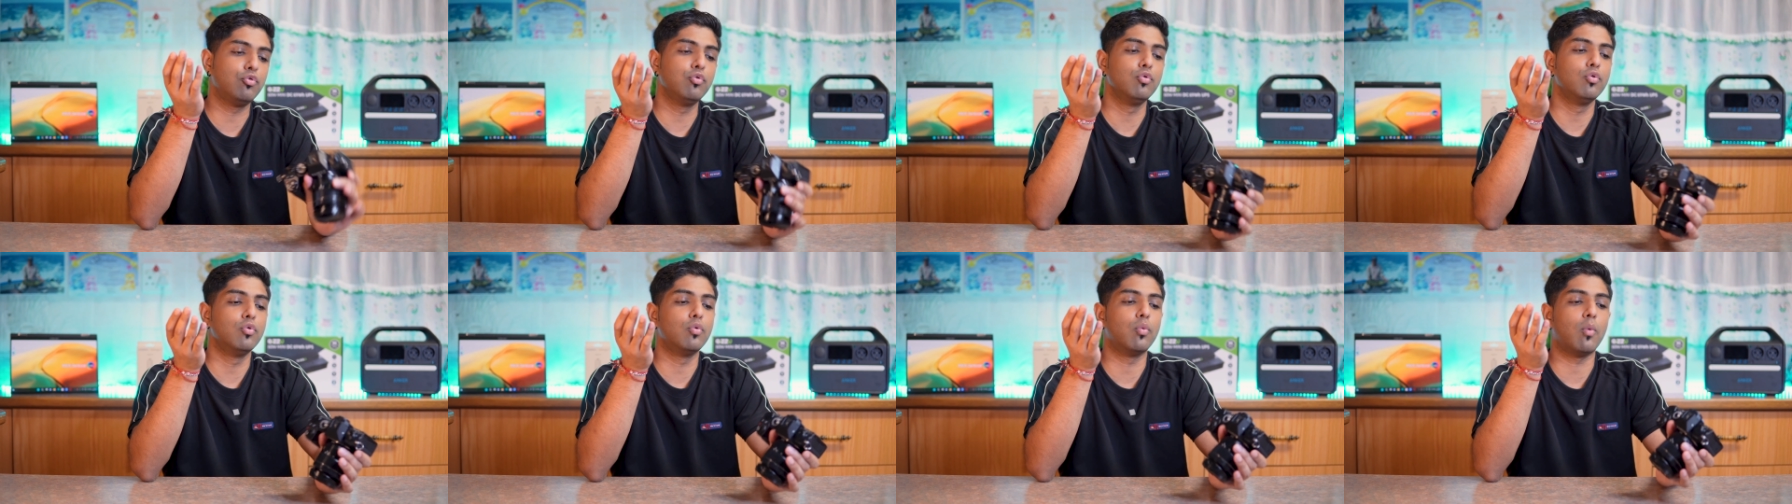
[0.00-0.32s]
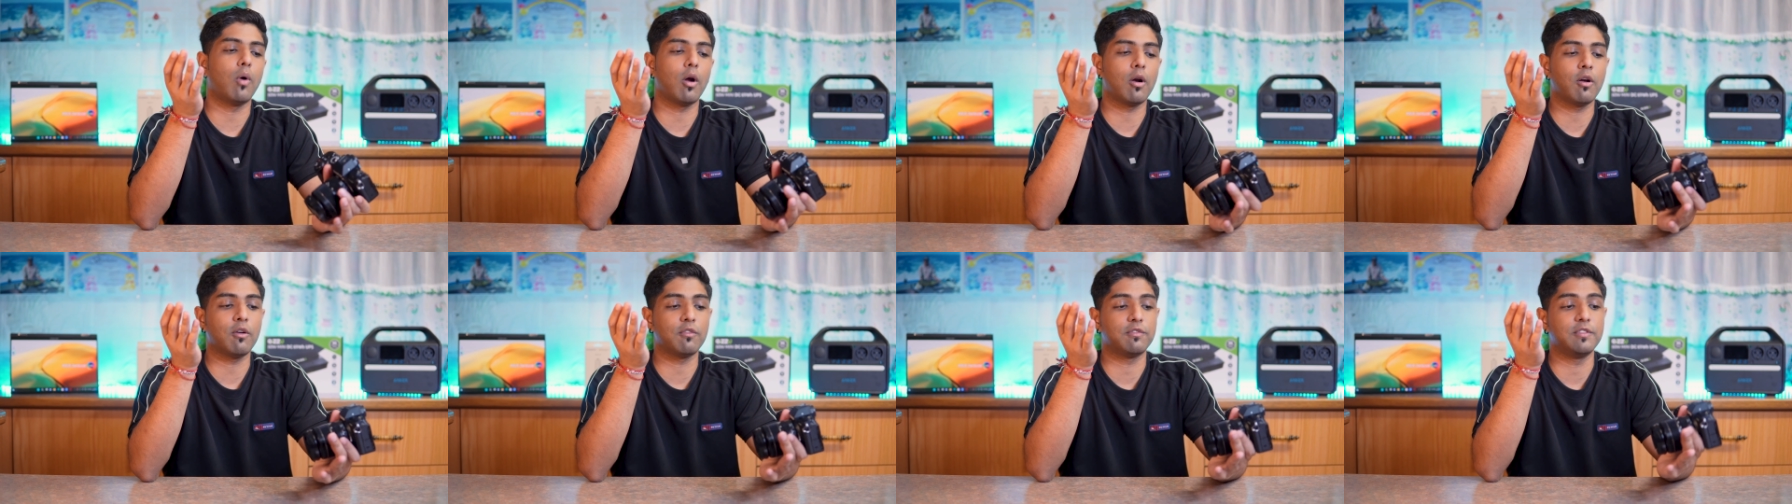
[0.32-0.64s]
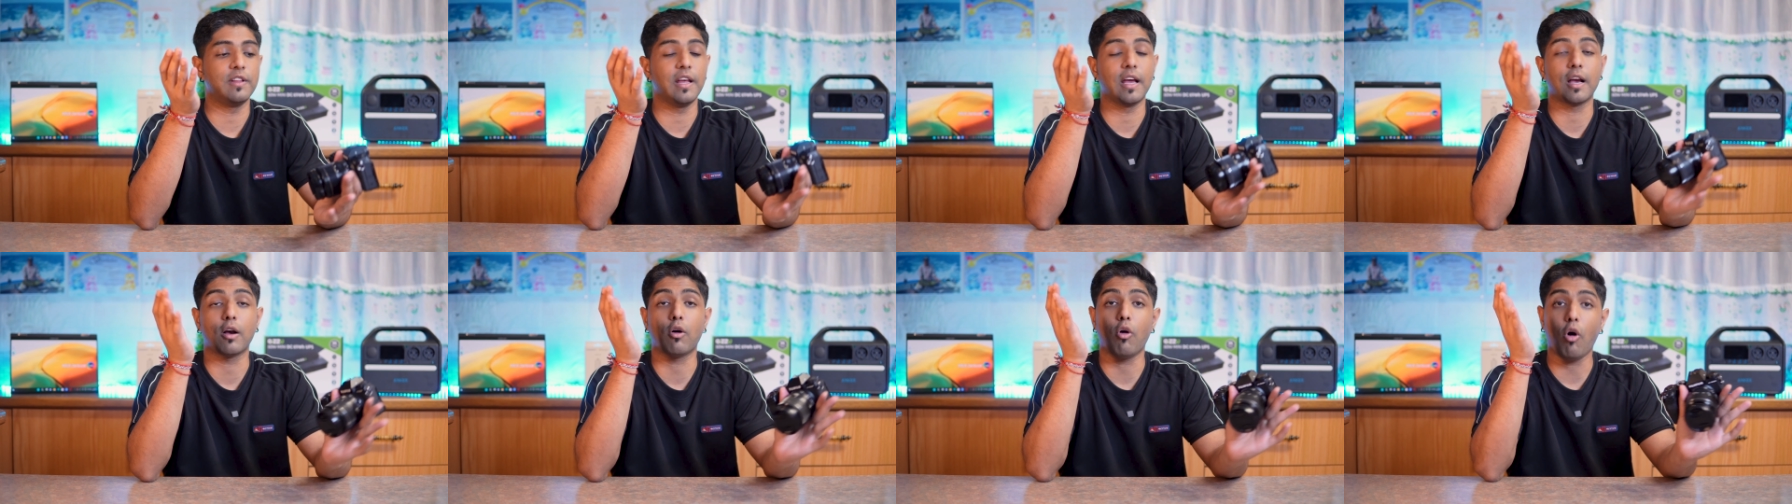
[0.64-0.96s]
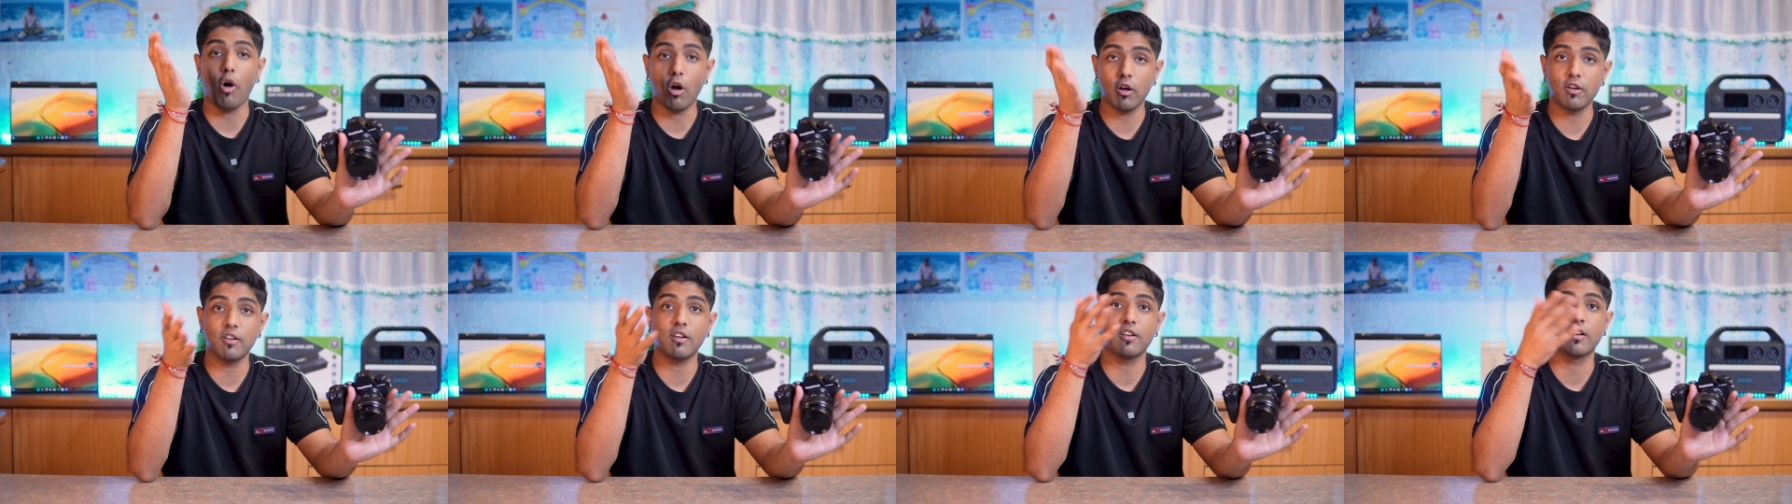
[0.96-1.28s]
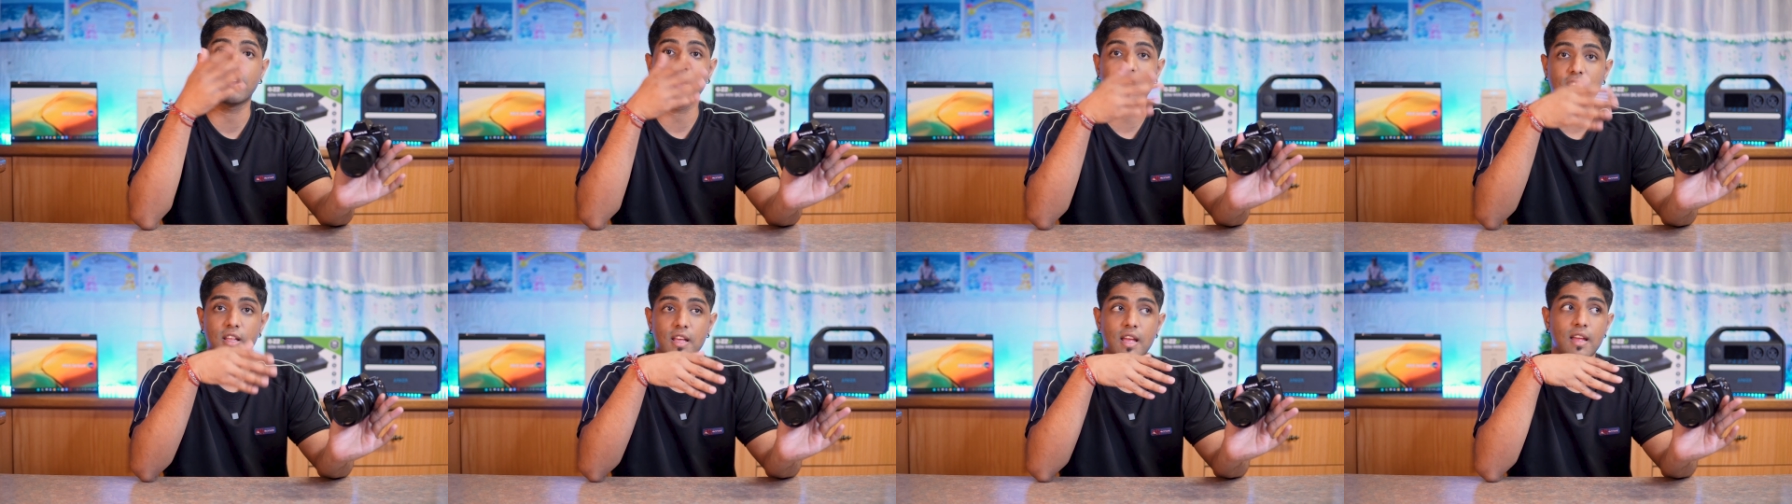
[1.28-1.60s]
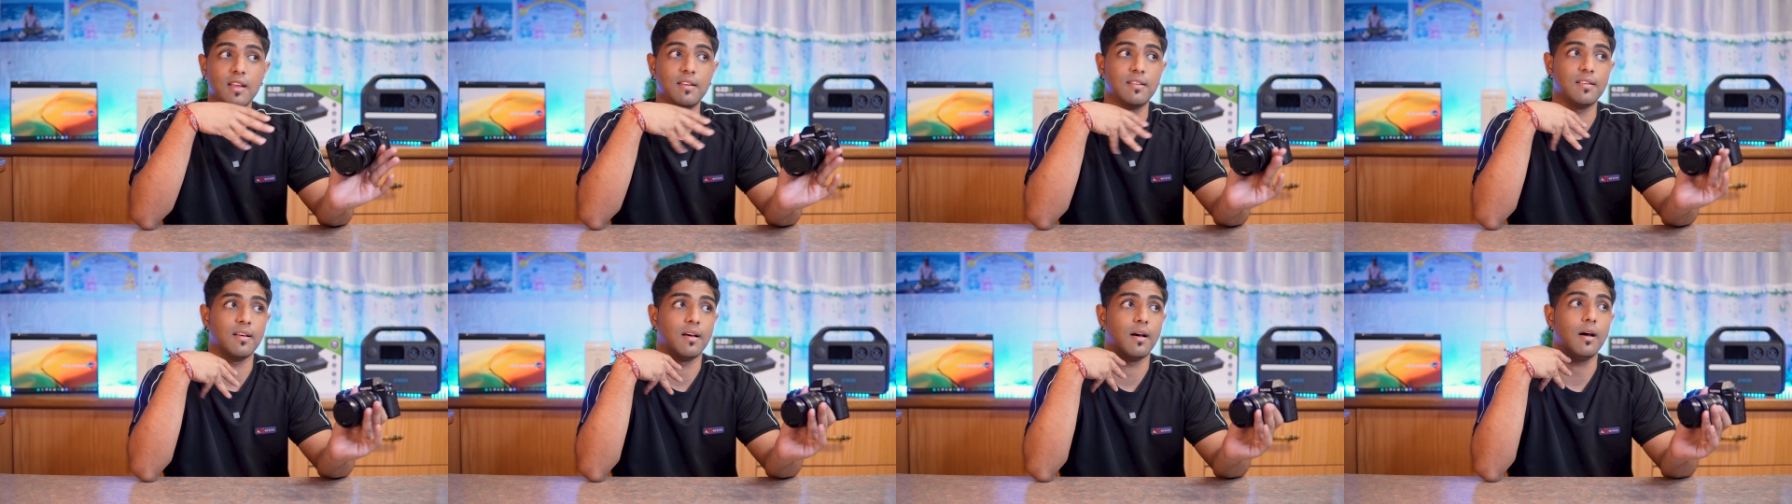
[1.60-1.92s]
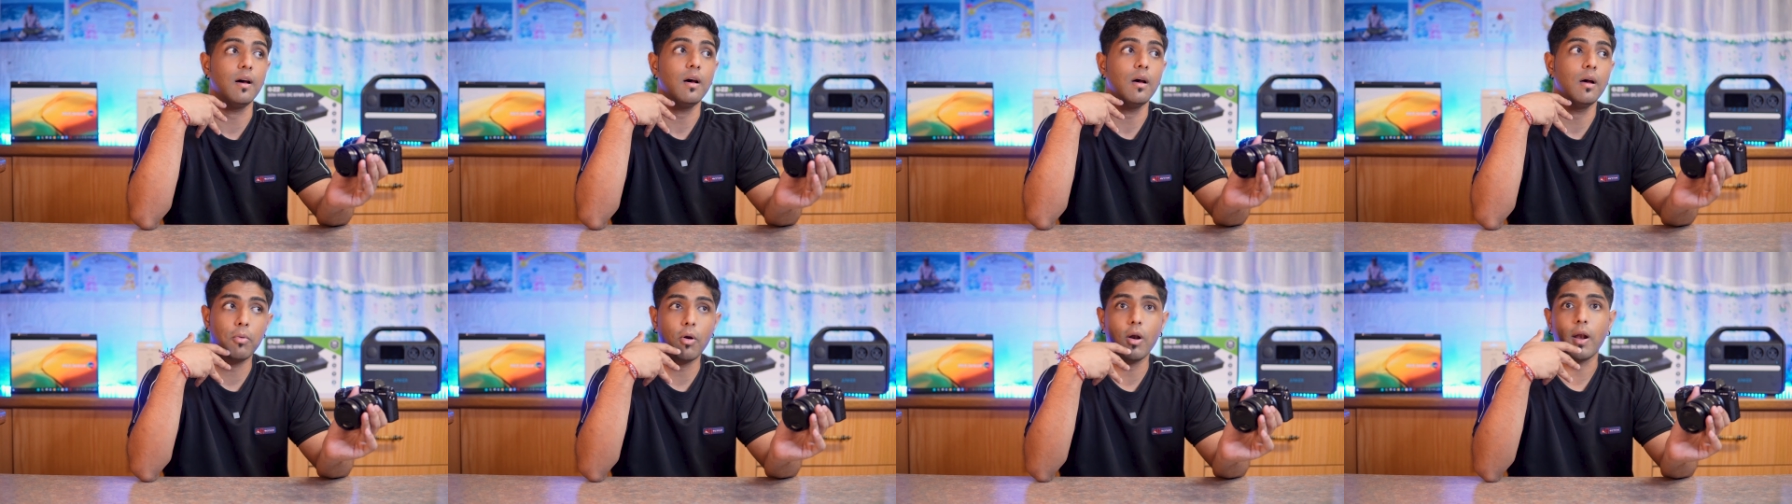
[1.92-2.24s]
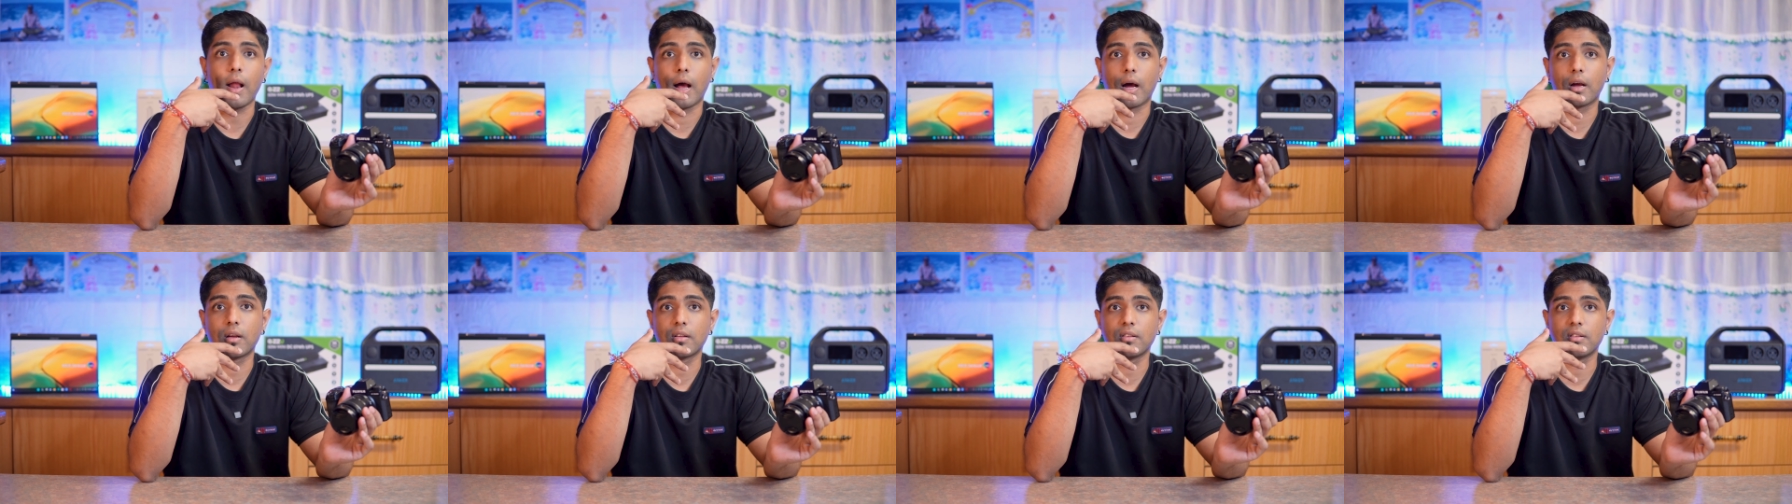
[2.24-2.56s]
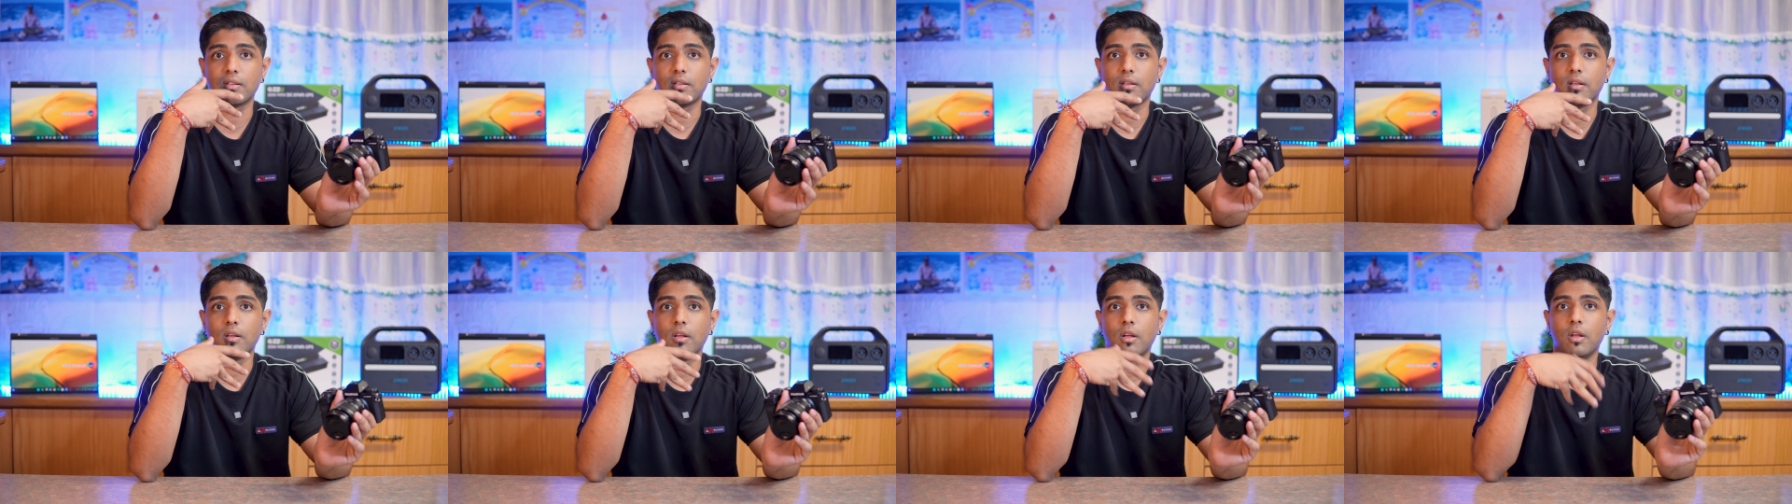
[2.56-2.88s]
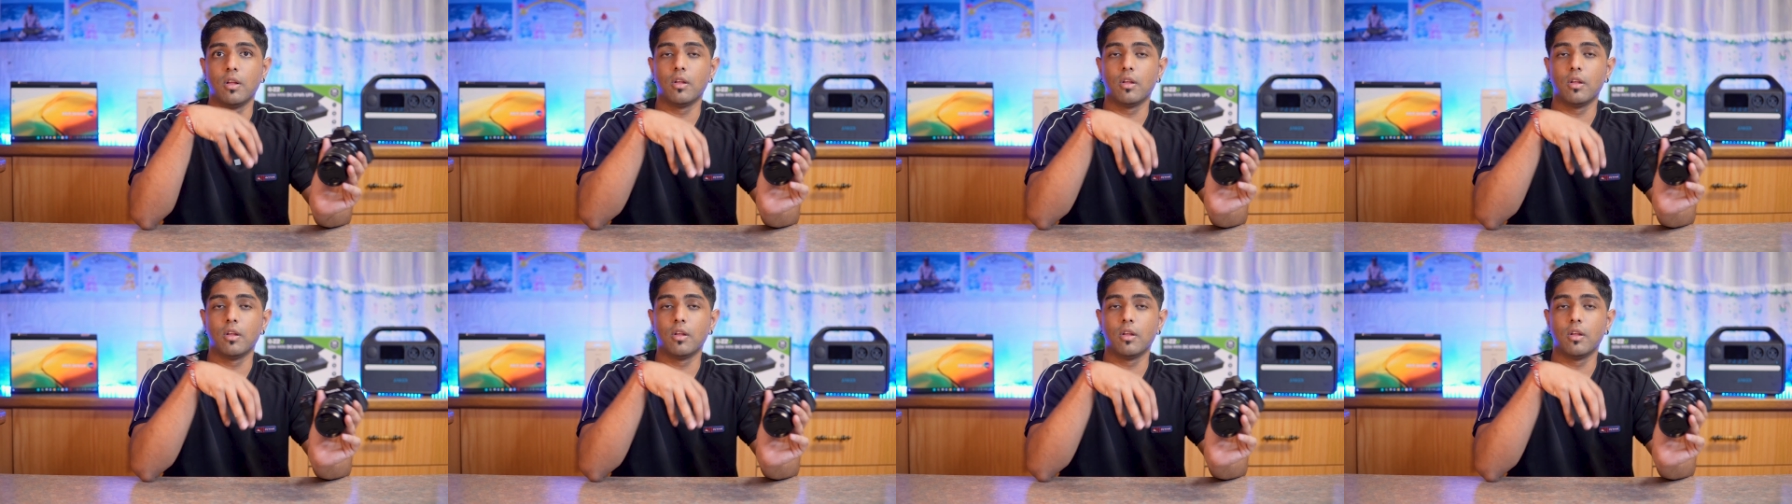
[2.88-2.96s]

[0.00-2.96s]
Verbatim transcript: to one of their content creator products.